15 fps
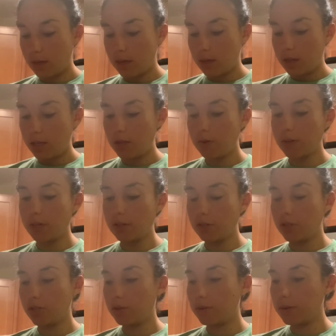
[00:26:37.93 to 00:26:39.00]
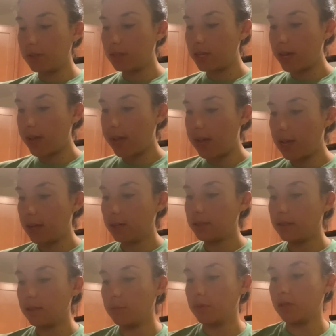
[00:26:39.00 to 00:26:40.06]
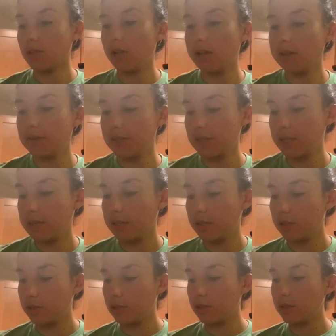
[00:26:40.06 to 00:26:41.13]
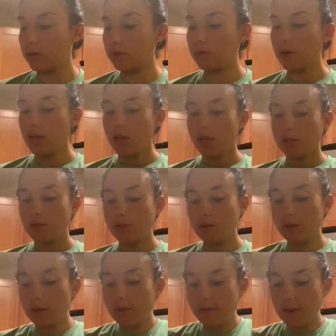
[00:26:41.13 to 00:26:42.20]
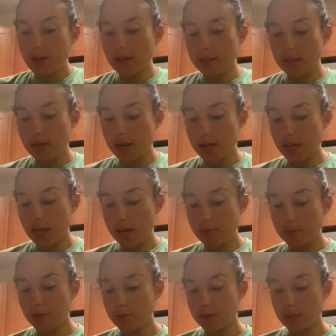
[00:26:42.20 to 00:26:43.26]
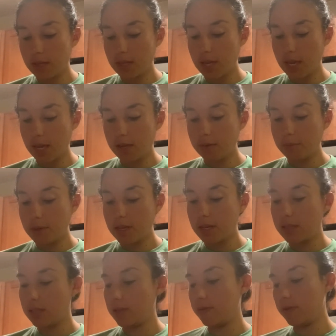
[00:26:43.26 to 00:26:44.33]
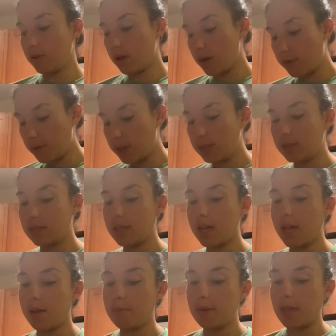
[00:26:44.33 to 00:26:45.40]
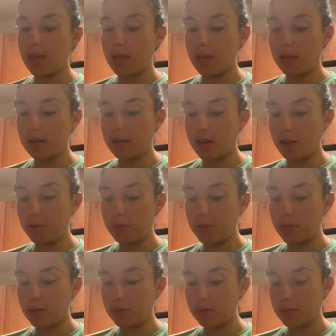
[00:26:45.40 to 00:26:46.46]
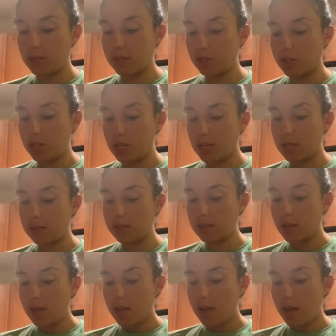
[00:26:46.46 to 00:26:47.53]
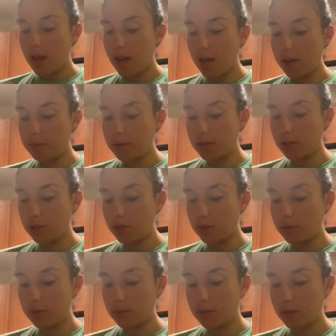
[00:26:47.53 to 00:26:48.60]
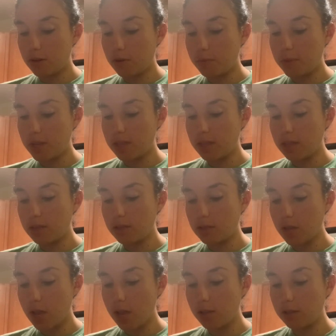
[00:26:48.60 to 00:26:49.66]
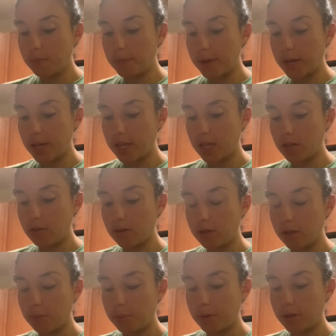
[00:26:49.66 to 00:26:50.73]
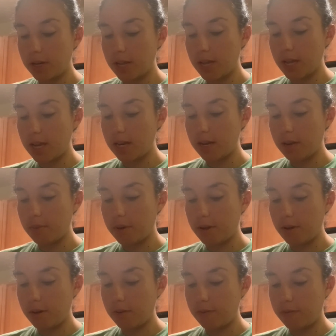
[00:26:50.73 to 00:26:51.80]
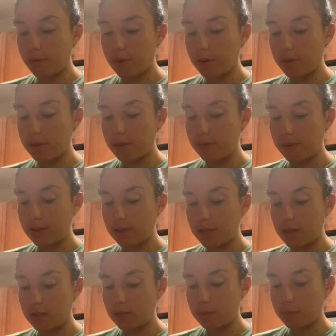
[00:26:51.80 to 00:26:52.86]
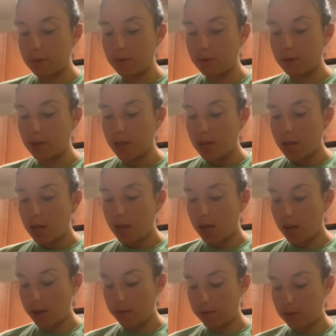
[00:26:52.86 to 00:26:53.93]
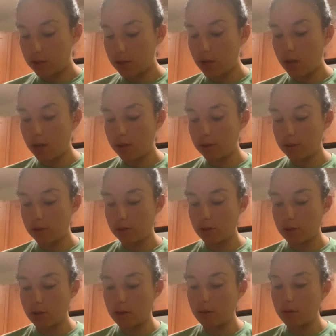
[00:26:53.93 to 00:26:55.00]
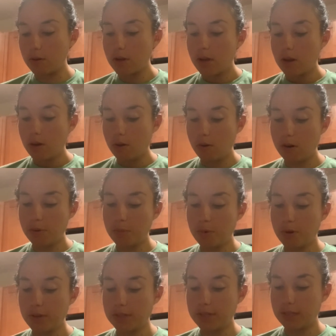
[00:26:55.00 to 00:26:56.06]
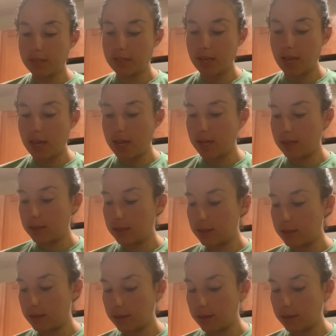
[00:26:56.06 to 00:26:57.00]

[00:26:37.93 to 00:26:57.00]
You can choose to add some salt to this too, due to the fact that I am using canned beans, even though I rinsed them, and I'll be using cheese. I'm gonna choose to omit the salt, but you could put in about 1/4 of a teaspoon of salt too, or more to taste.